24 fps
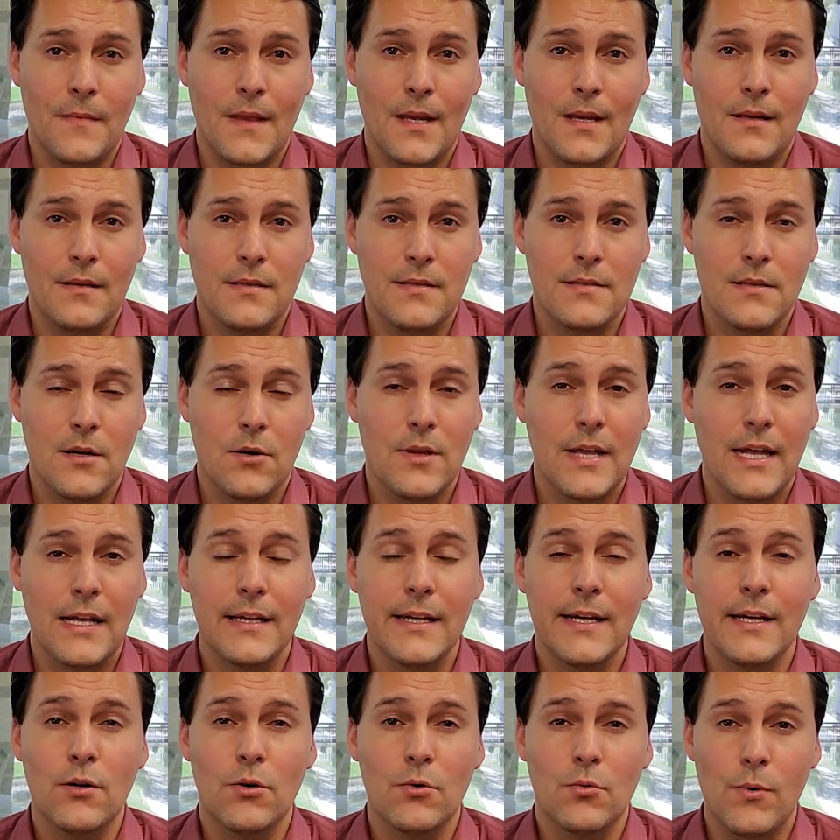So that
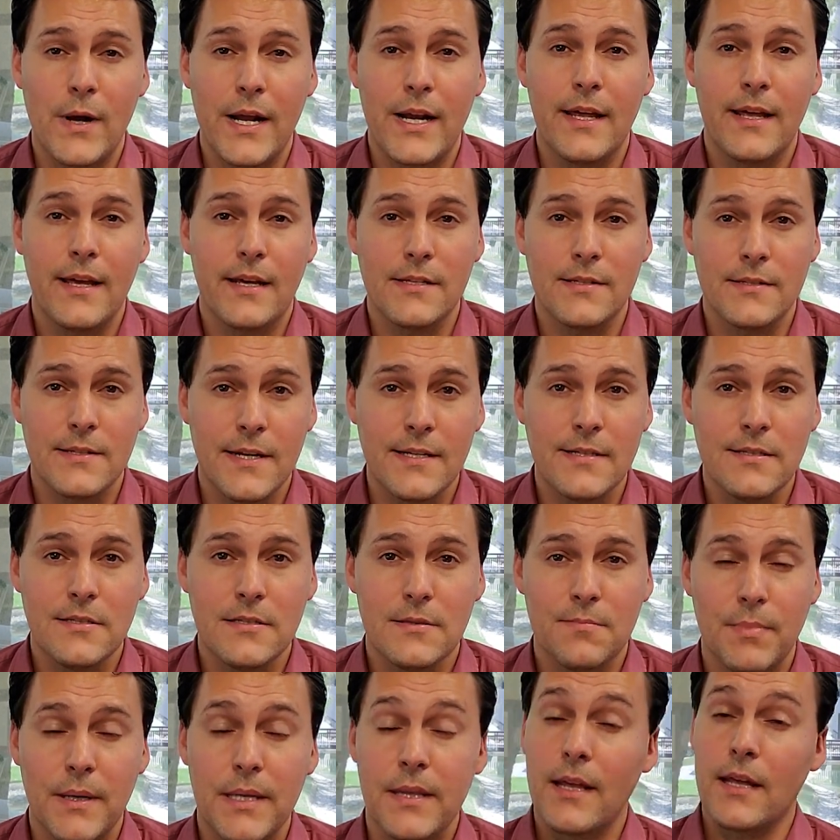lien already exists,
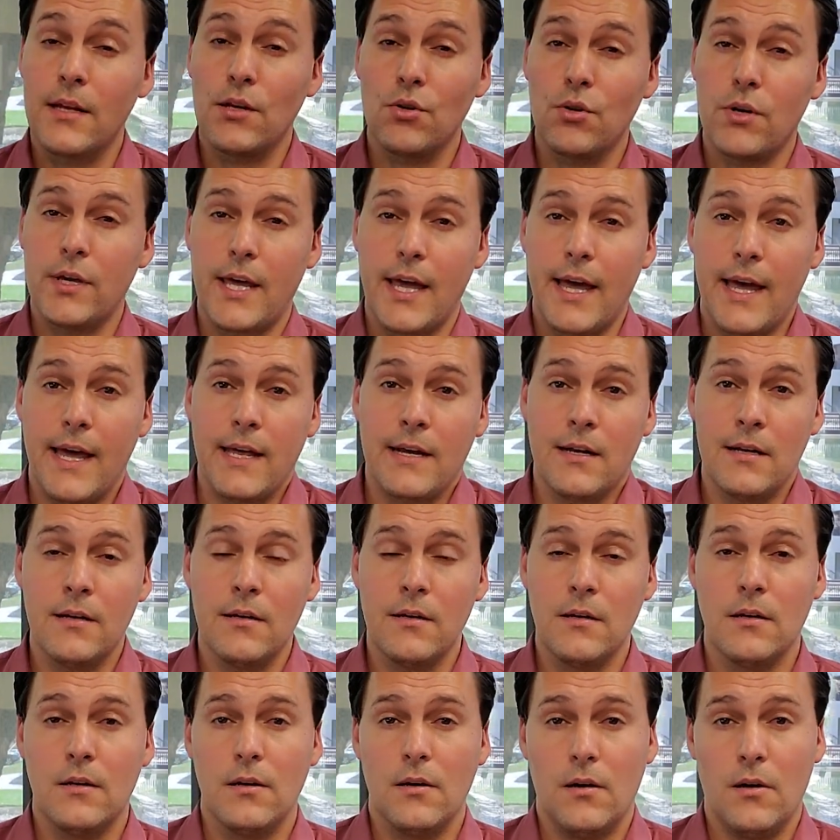but then you can
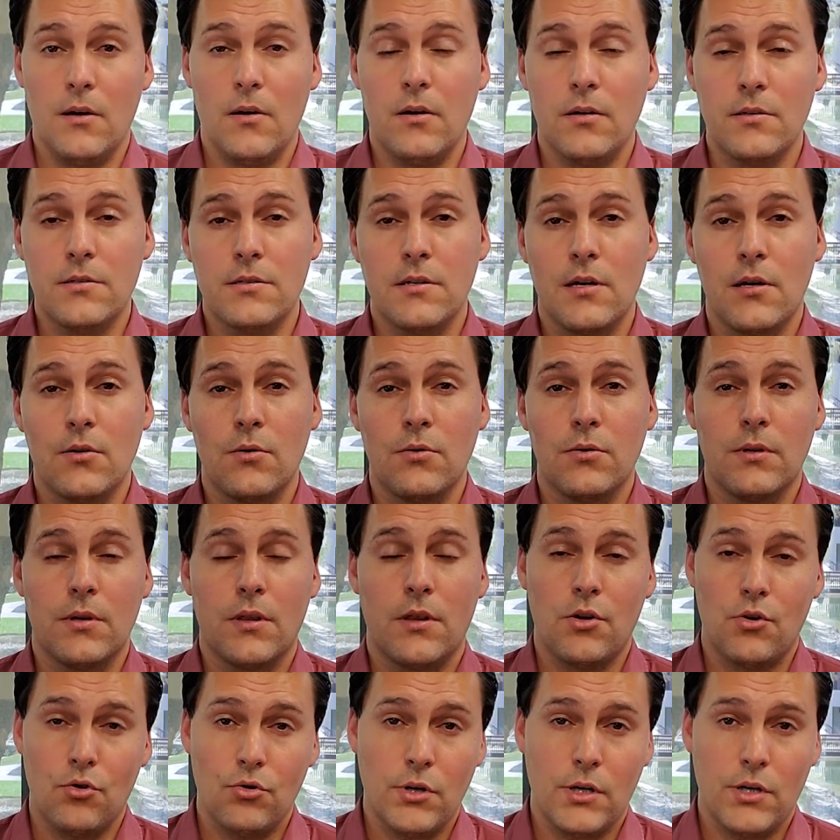also,
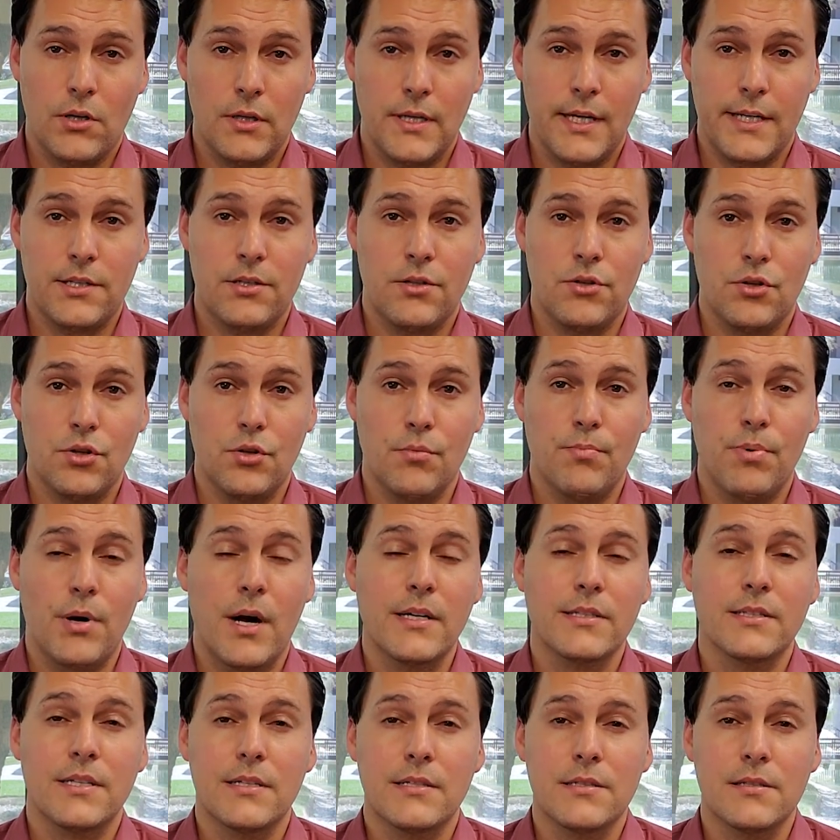through a collection due
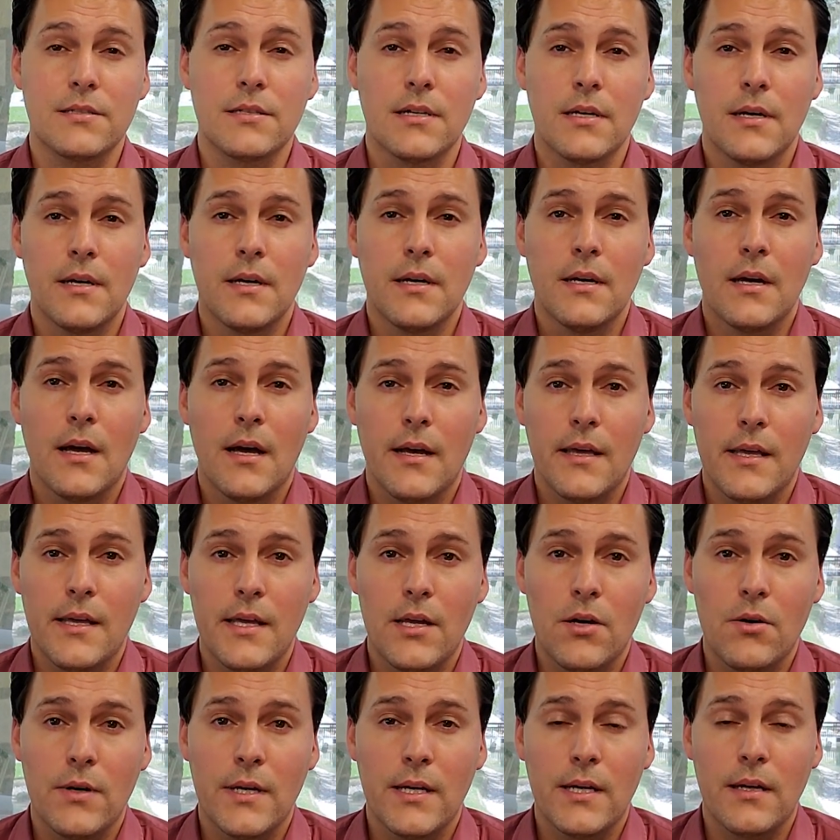process
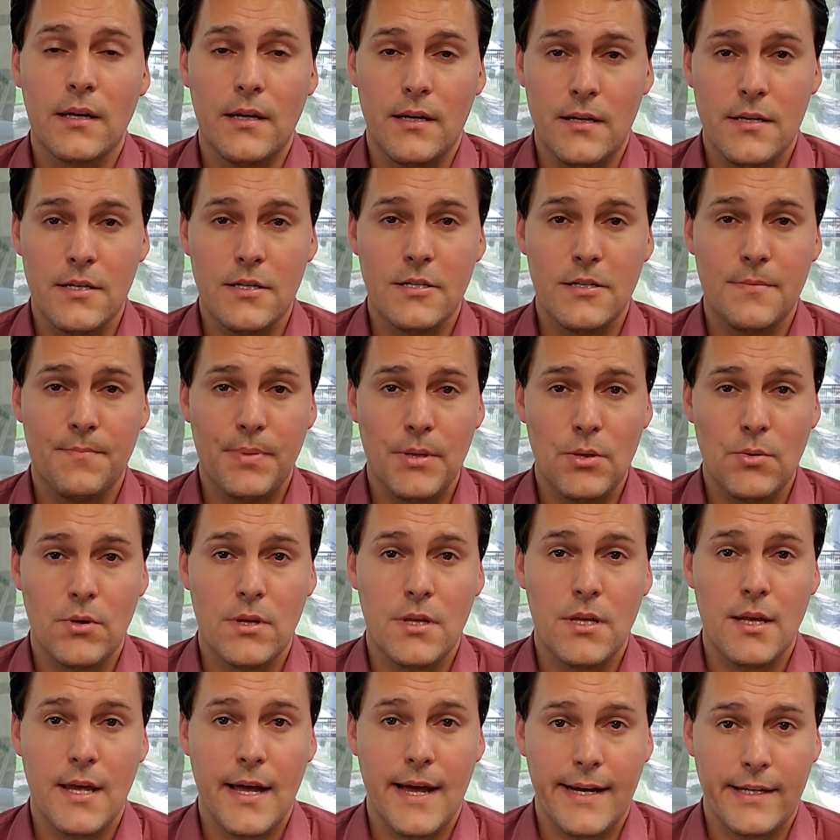hearing, dispute
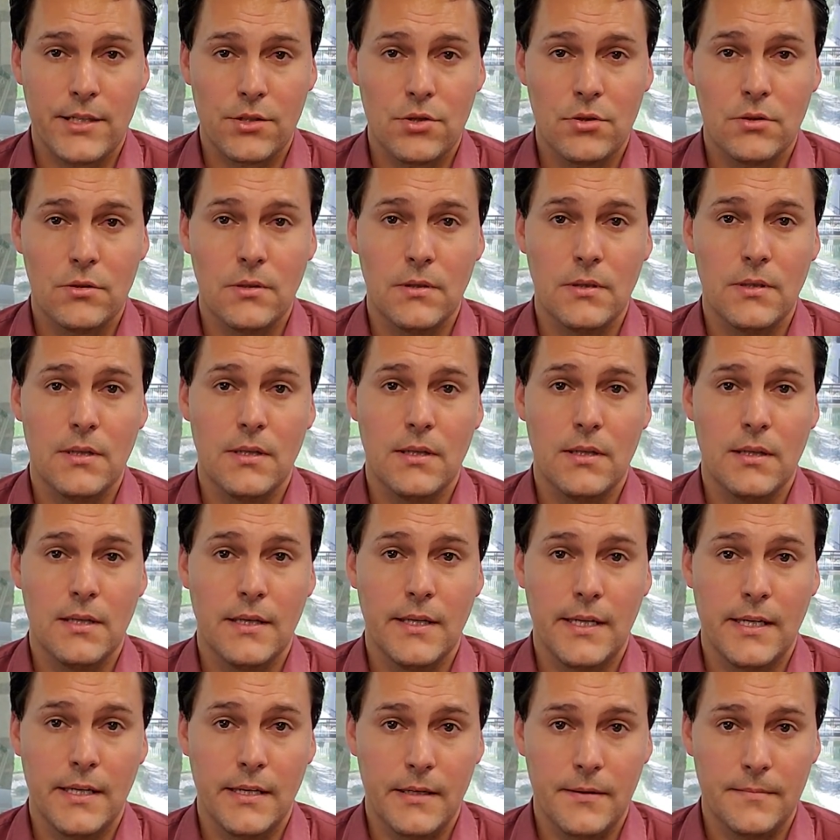the actual
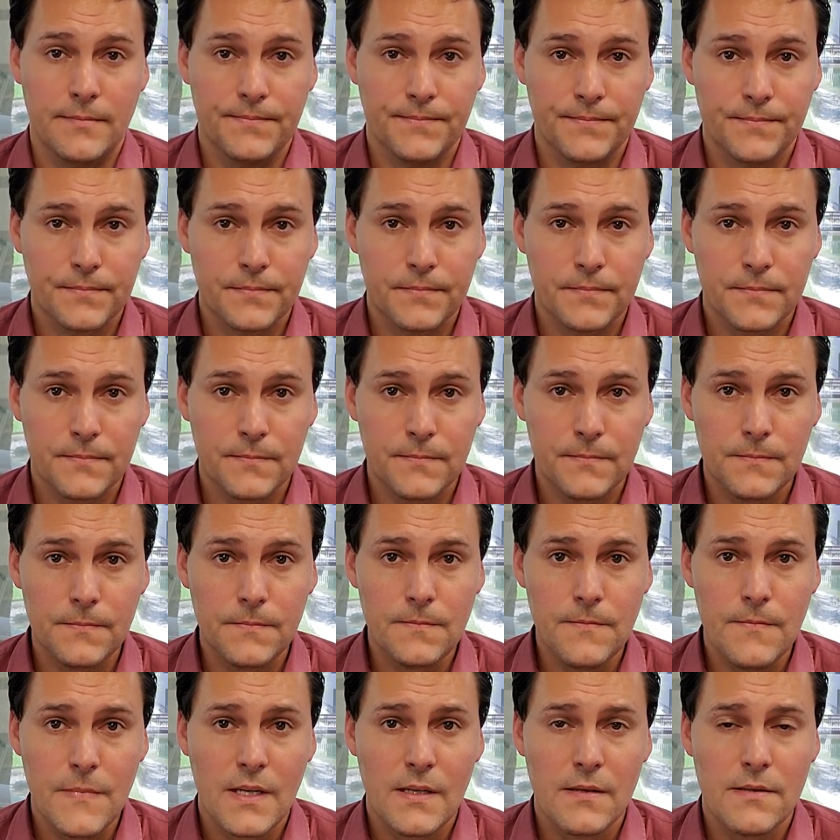lien.
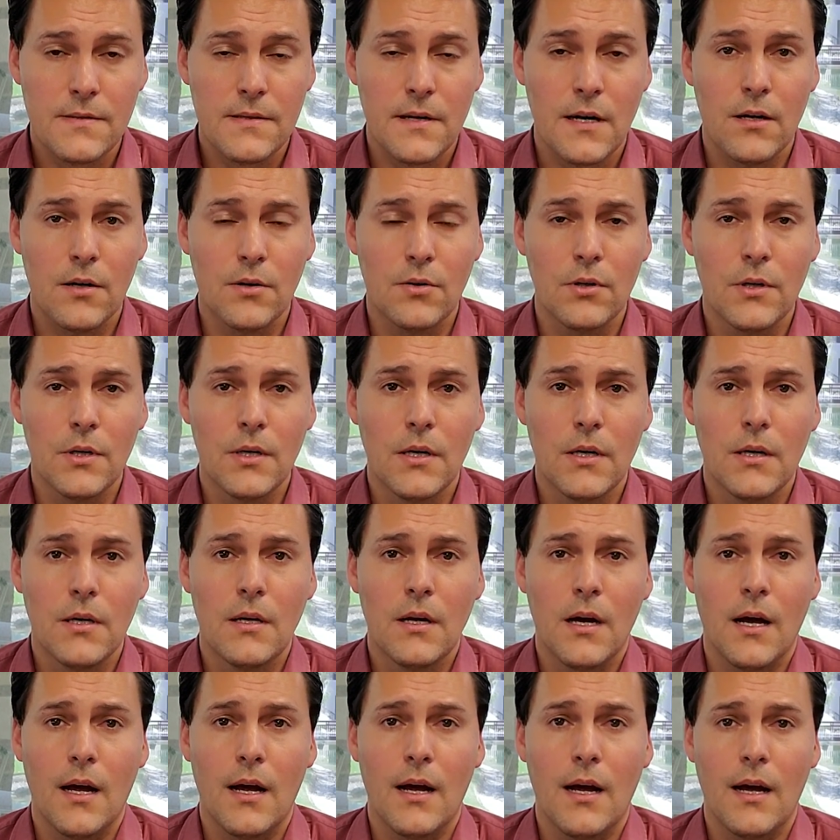So
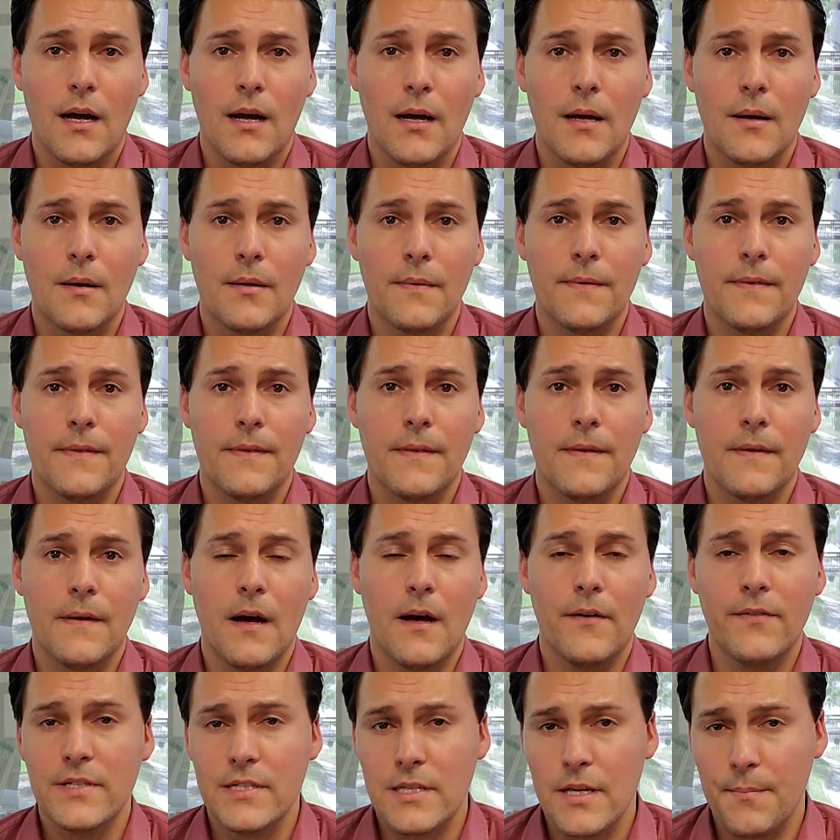
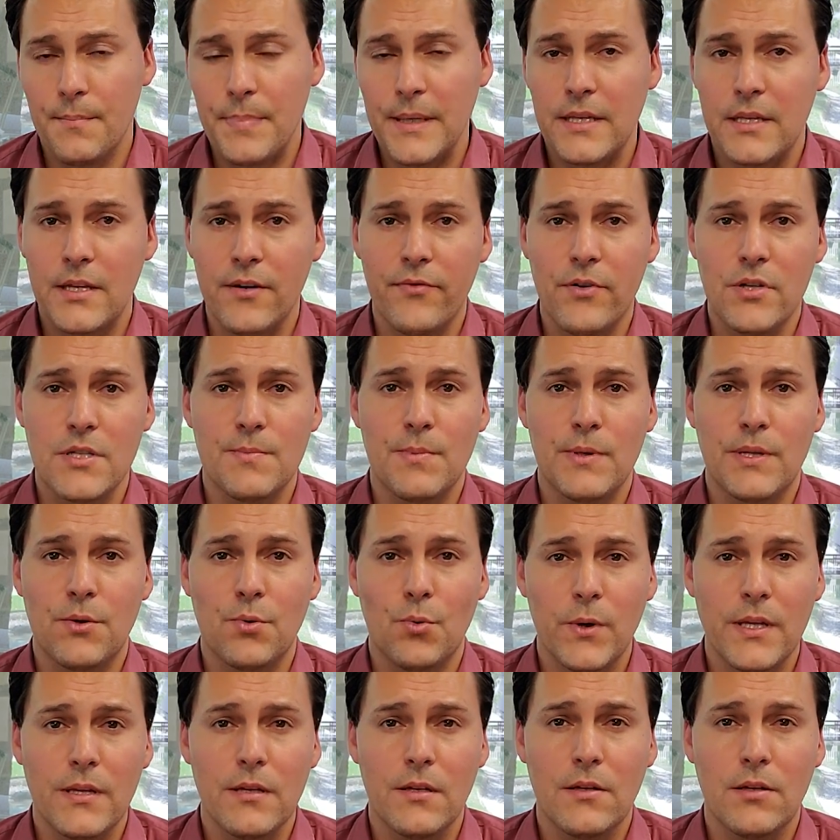obviously a big difference
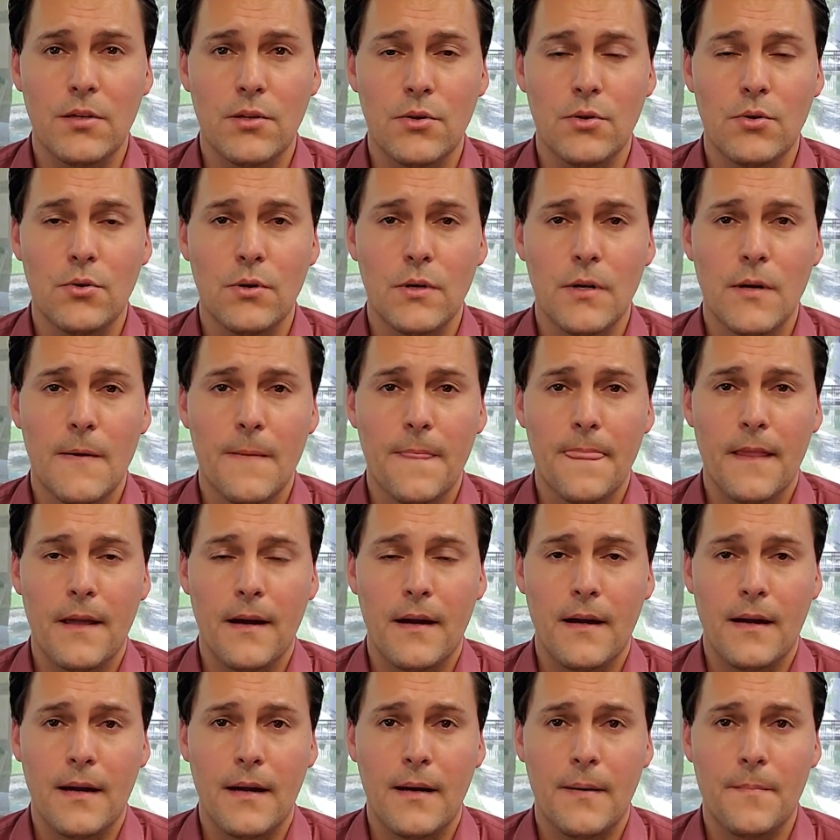between the two
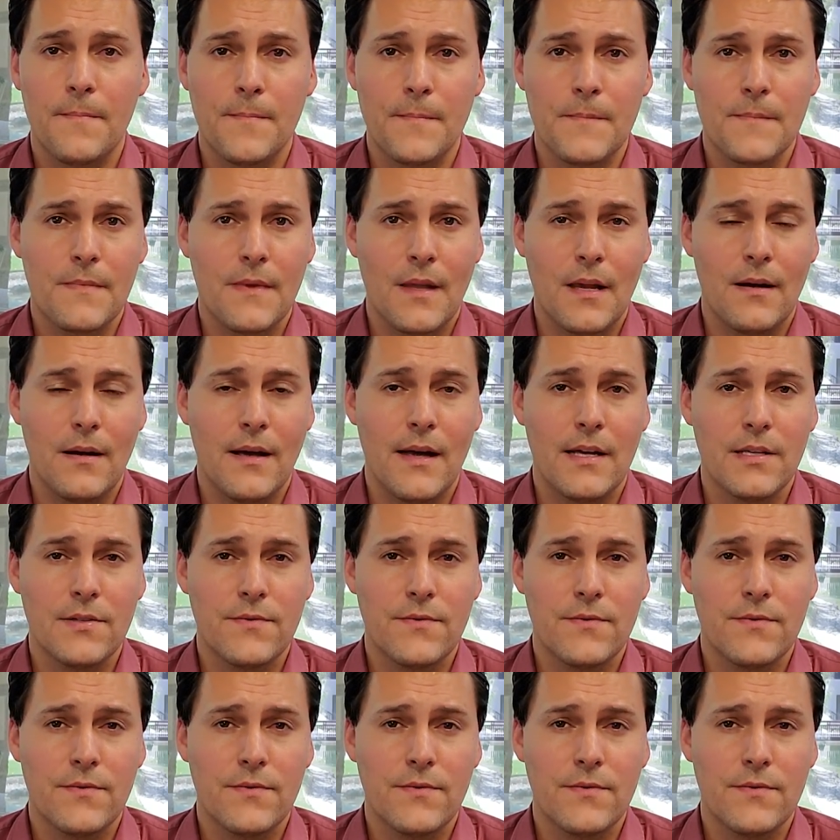as